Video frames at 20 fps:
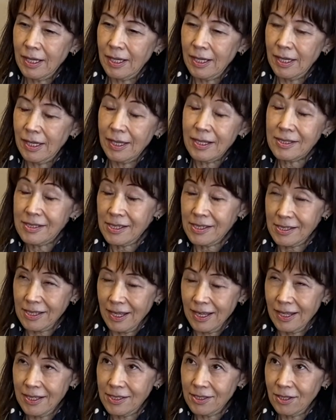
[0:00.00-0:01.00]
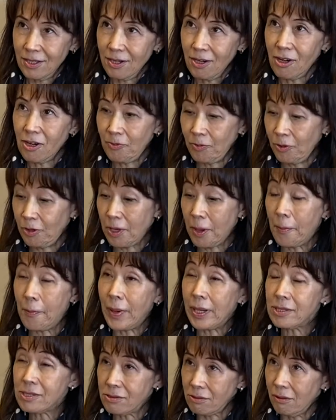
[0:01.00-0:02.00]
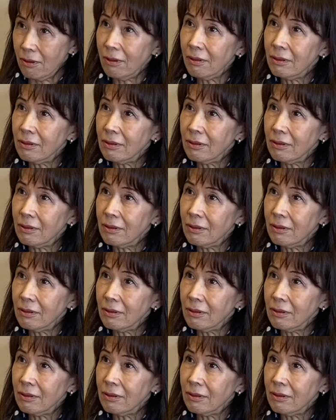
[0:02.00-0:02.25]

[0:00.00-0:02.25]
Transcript: exercise of your muscle.